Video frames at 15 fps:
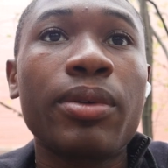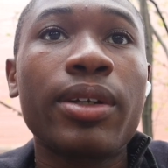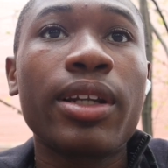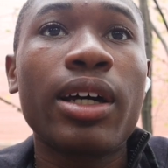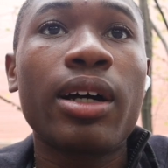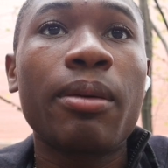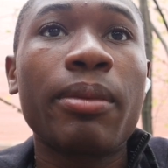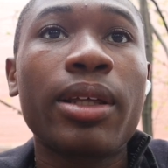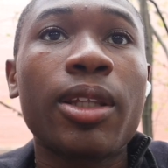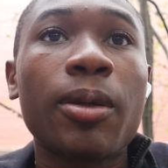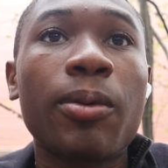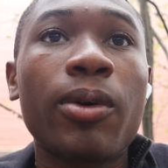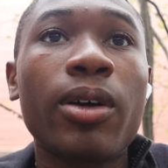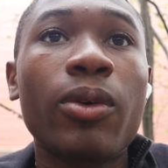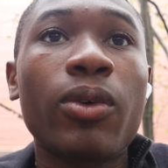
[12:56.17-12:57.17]
but now I'm at
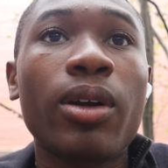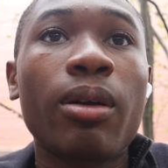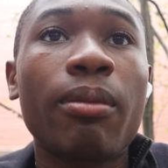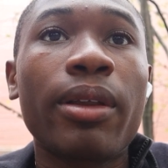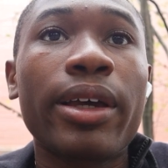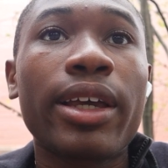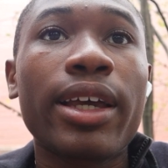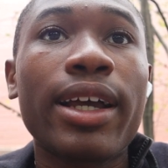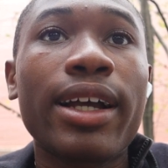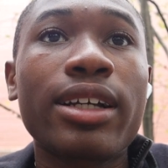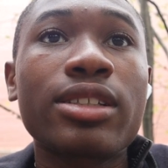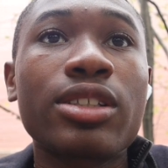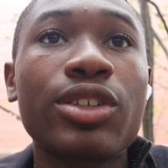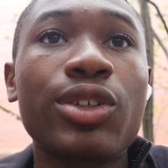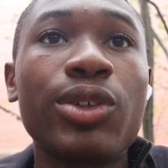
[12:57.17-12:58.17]
the point where I'm like
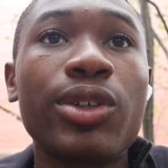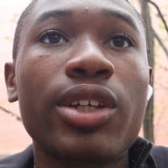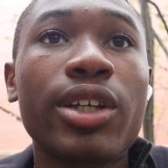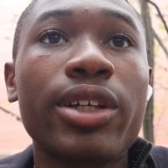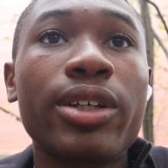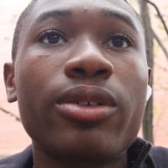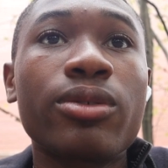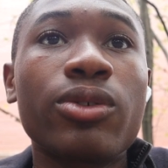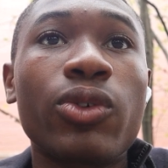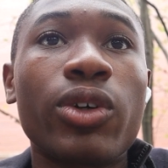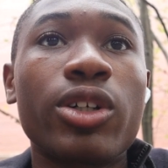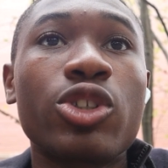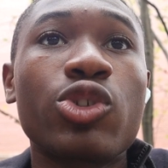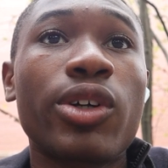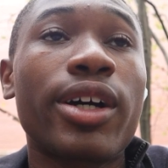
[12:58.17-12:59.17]
executing it
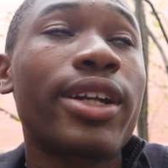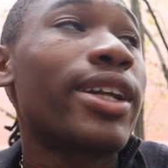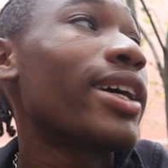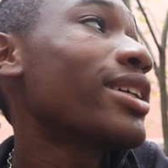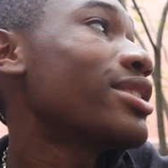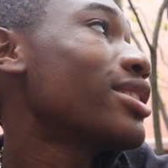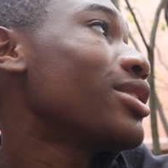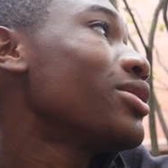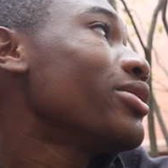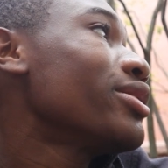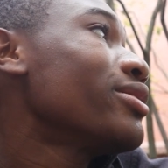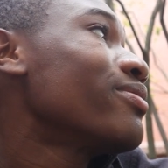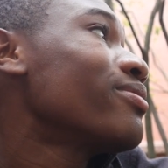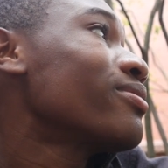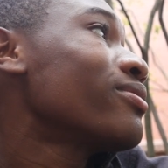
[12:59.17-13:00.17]
or trying to execute
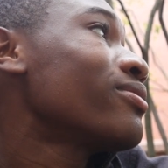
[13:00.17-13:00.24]
it.